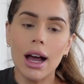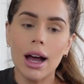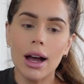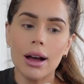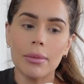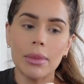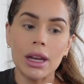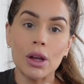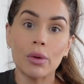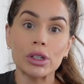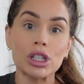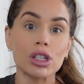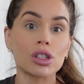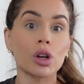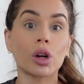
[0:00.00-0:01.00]
um, and it was
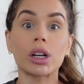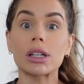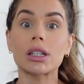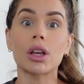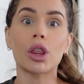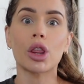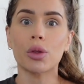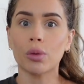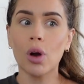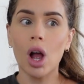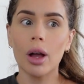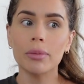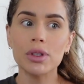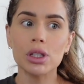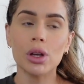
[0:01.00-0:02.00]
just starting to
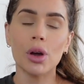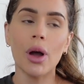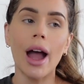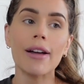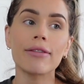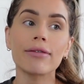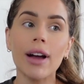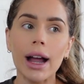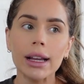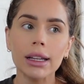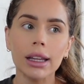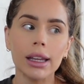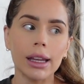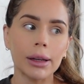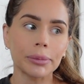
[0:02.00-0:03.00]
throb. So I
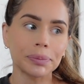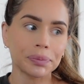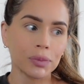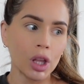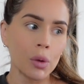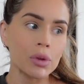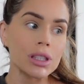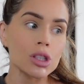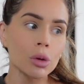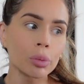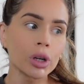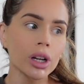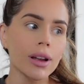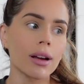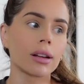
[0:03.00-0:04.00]
finally, it was still
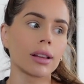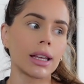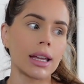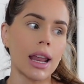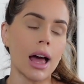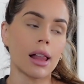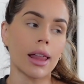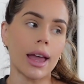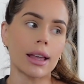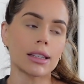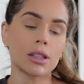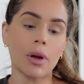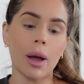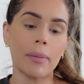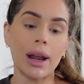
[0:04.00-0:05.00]
pretty early in LA.
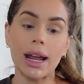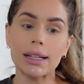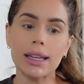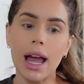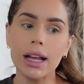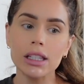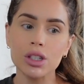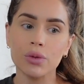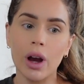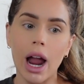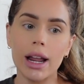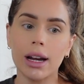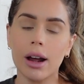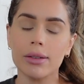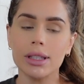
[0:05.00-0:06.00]
So, but I text
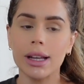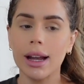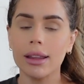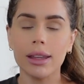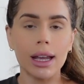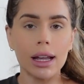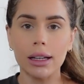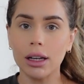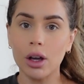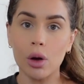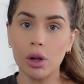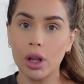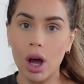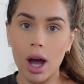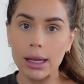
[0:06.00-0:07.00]
Ryan and I was like, I think I need to go
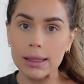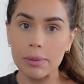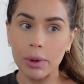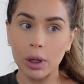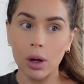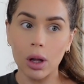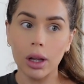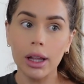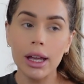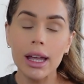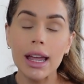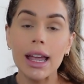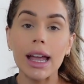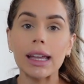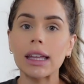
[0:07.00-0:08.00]
to the hospital. And
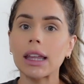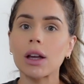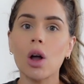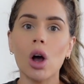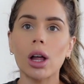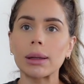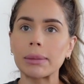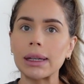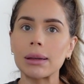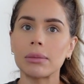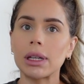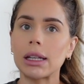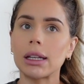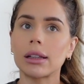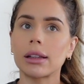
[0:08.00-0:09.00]
he like called me
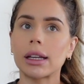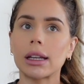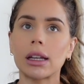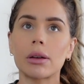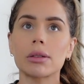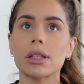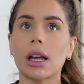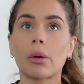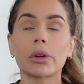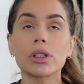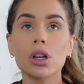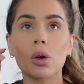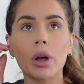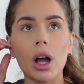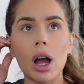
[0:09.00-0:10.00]
immediately and he was like, what's
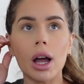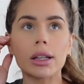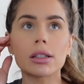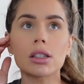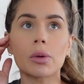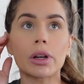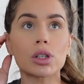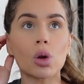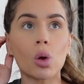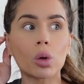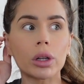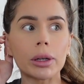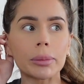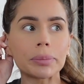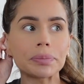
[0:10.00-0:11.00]
going on? So I
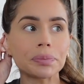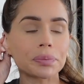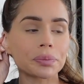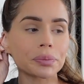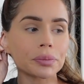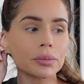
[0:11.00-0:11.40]
told him